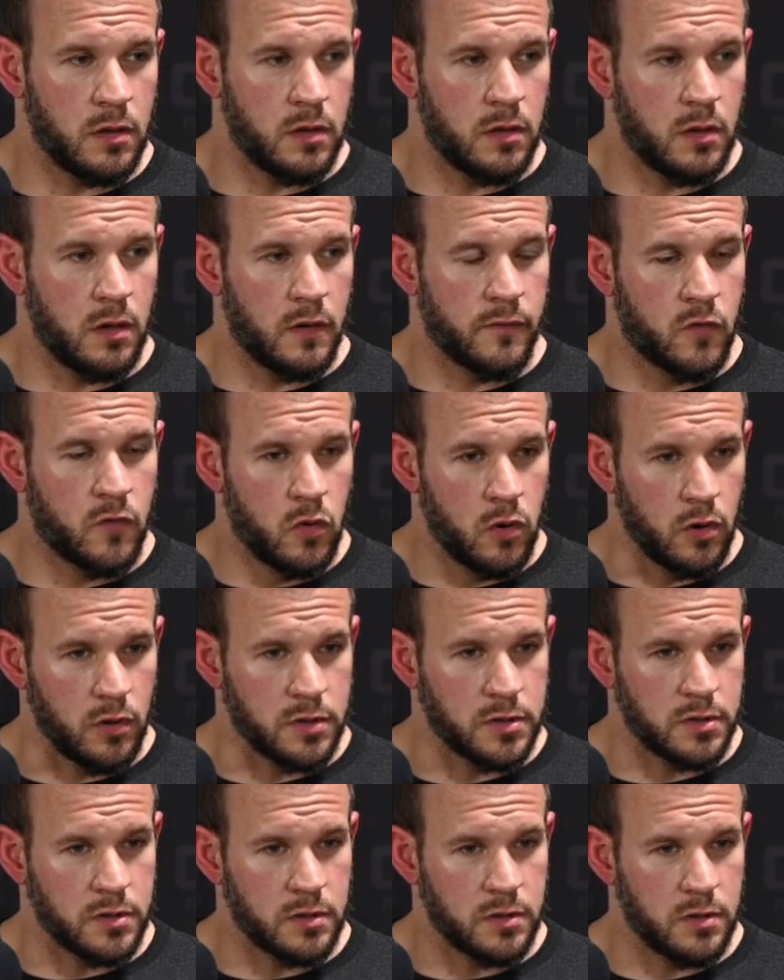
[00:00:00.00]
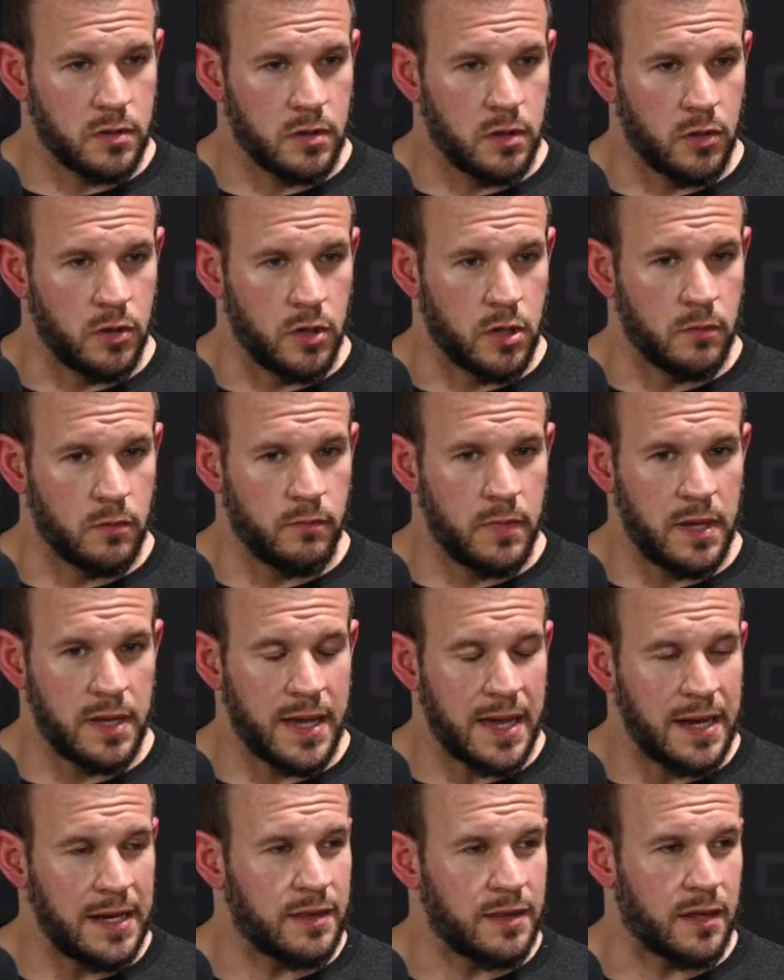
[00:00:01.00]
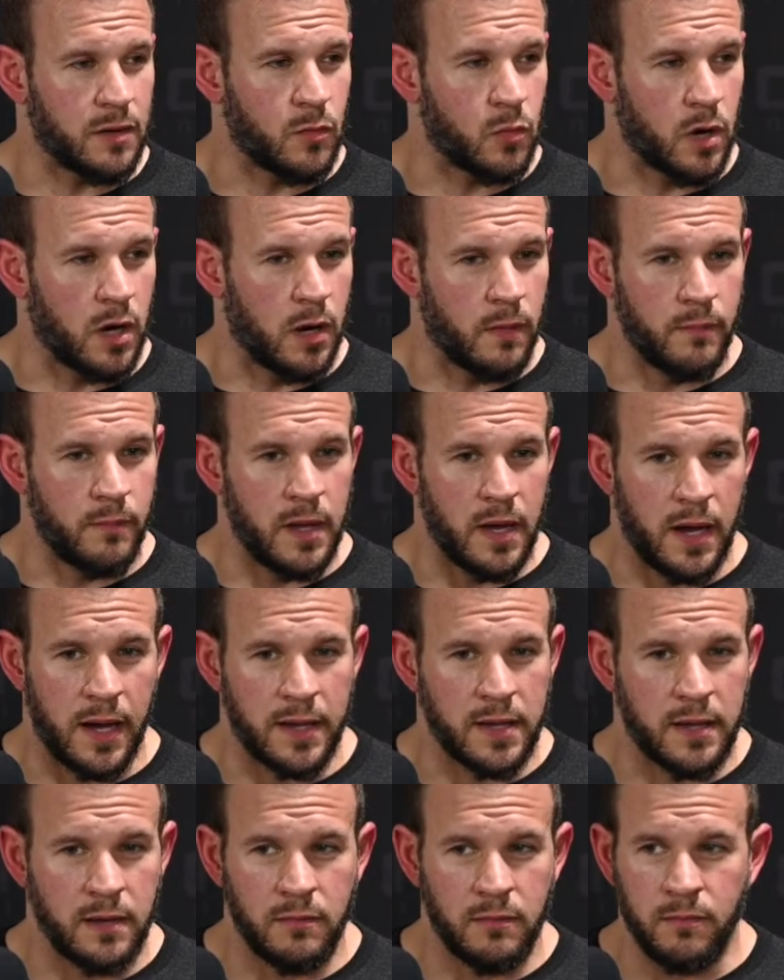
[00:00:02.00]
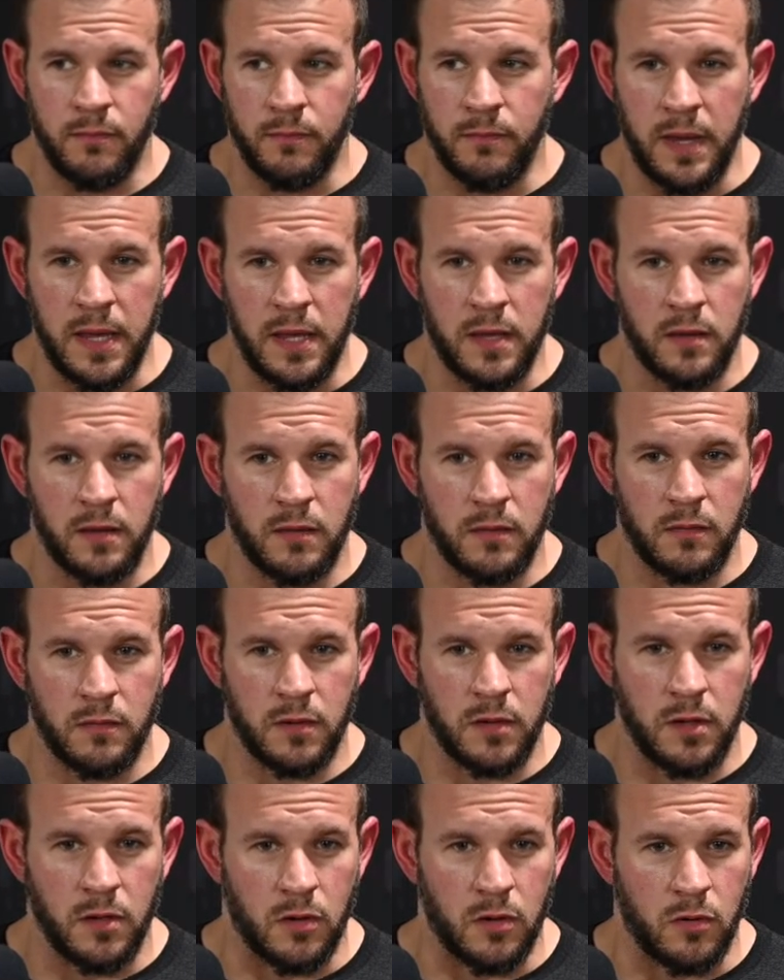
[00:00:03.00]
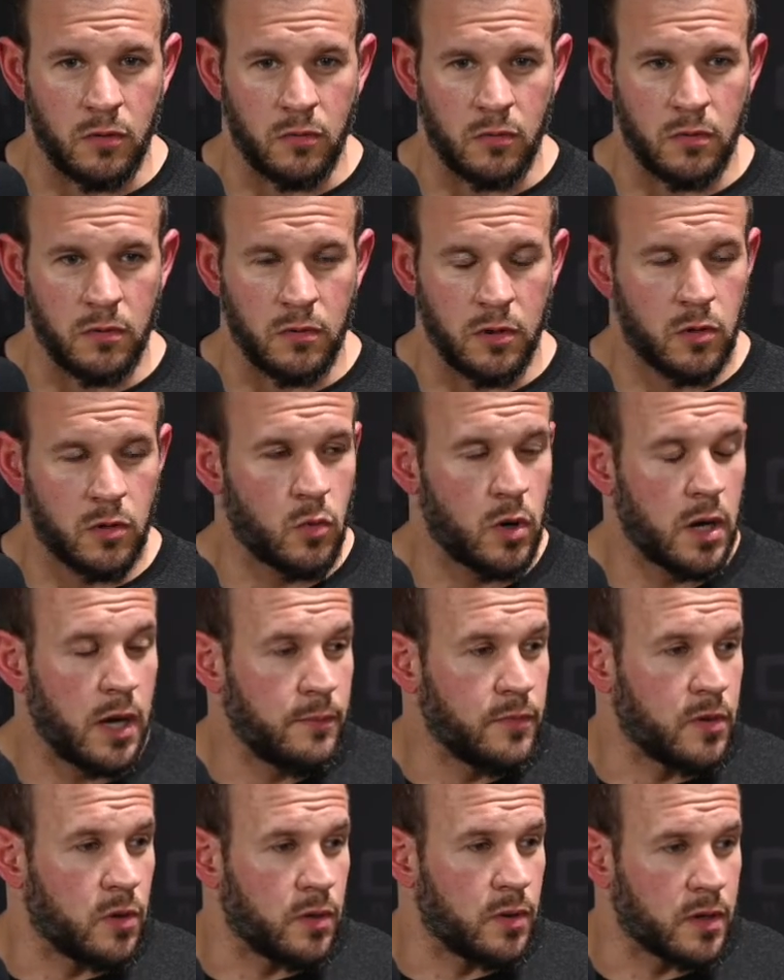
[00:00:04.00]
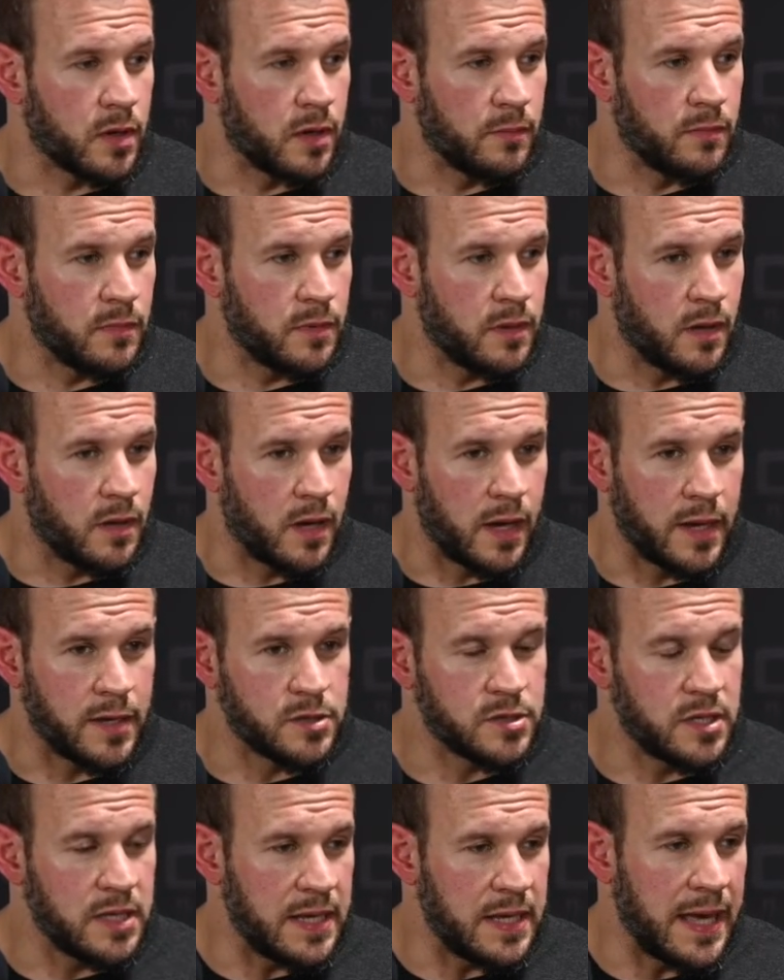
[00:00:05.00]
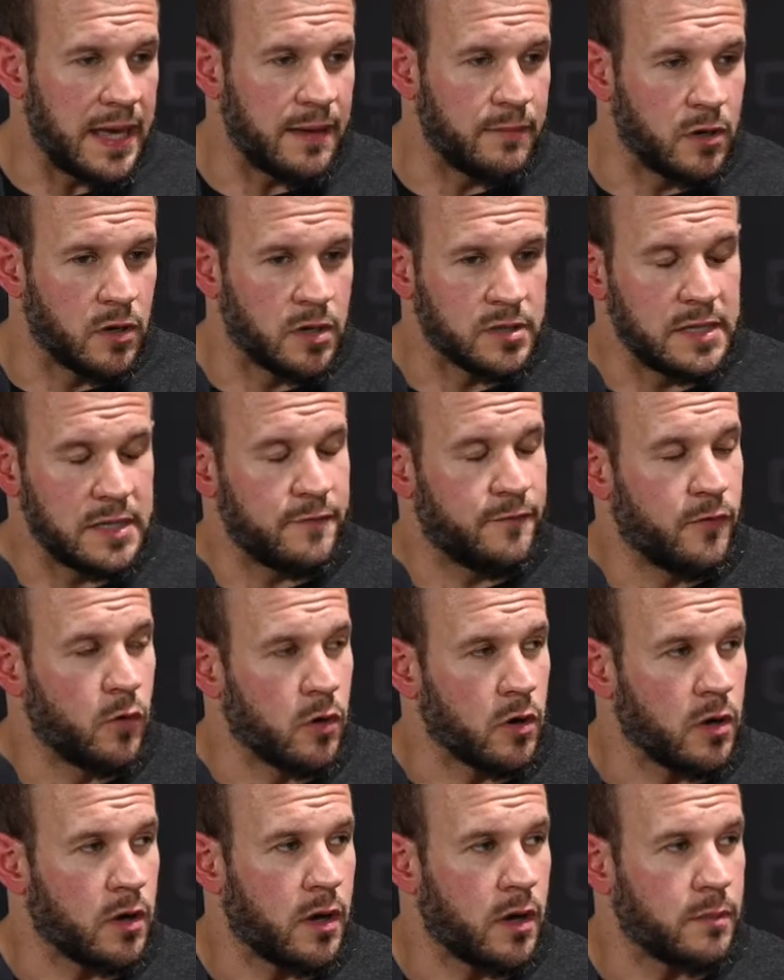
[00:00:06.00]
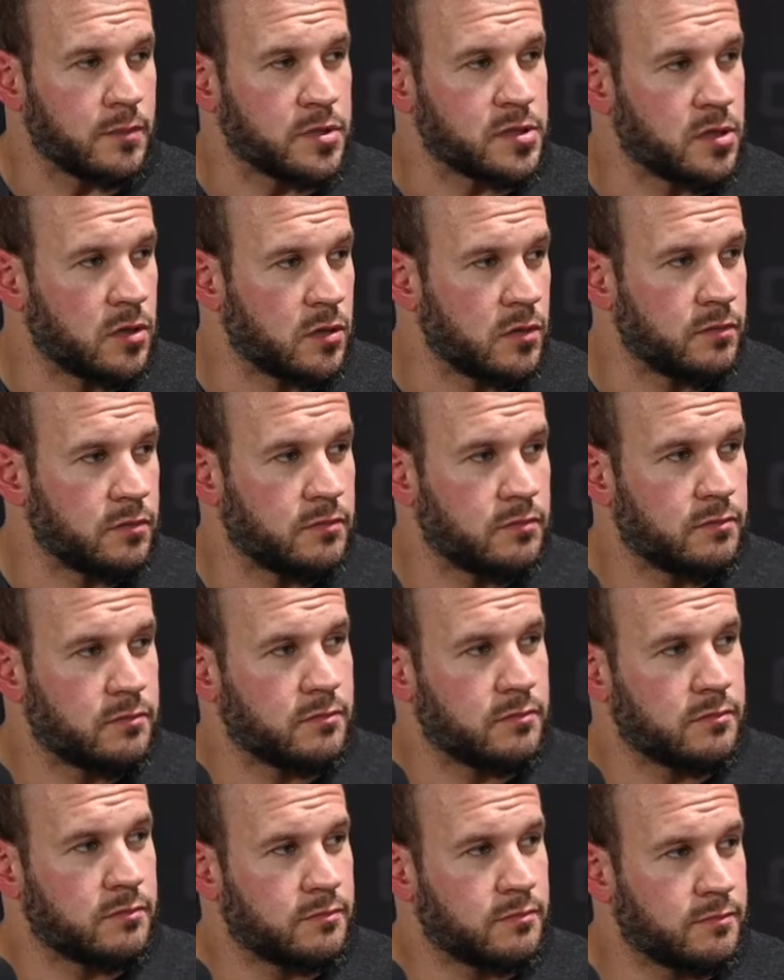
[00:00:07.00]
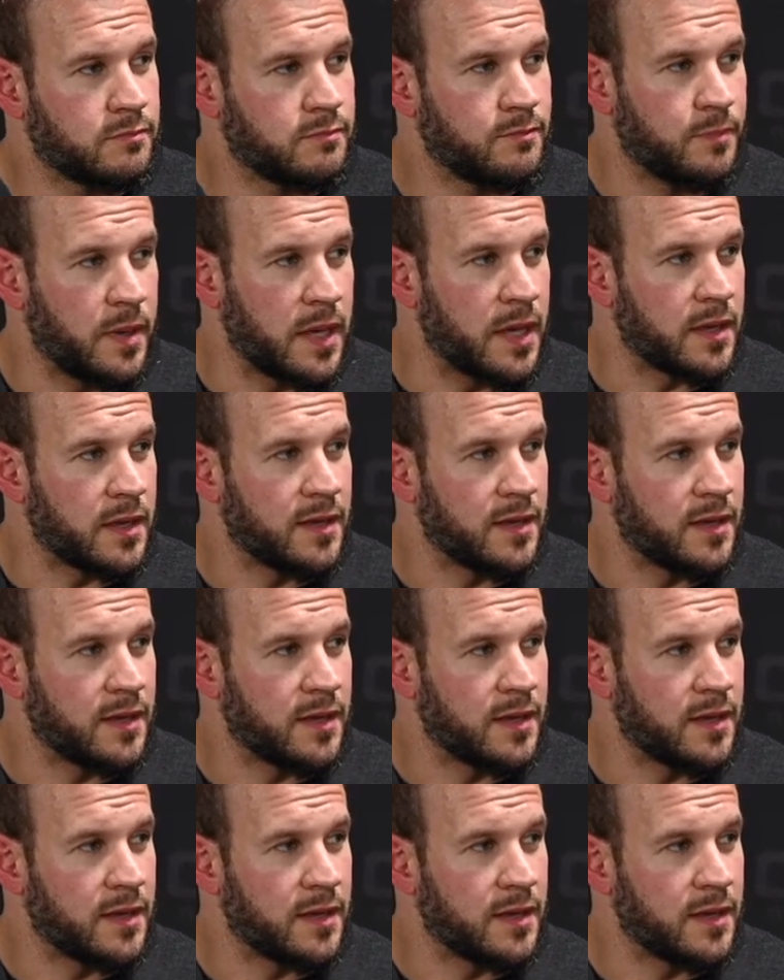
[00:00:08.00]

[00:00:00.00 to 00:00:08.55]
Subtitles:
Of course. You can make anything work. I can make, look what I'm doing. I used to eat 8 meals, eat 4. I'm still big.